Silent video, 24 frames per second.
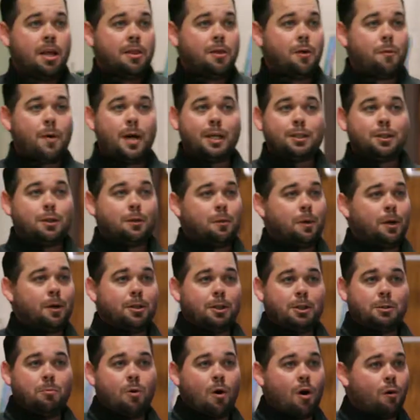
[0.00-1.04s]
The rest of the
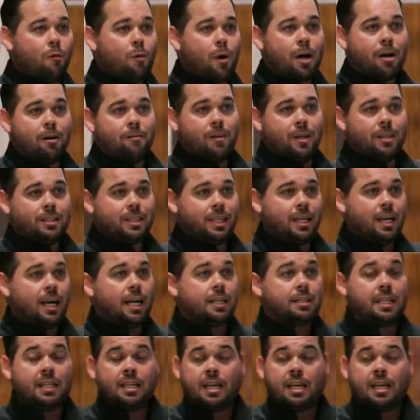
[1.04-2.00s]
world is more aware of this than us.